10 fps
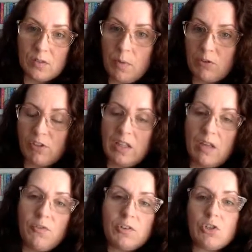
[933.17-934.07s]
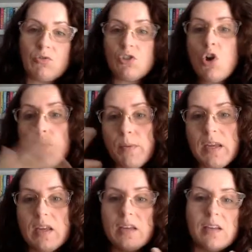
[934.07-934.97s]
especially, they feel so
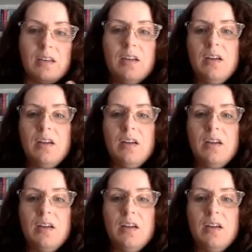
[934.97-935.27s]
soapy and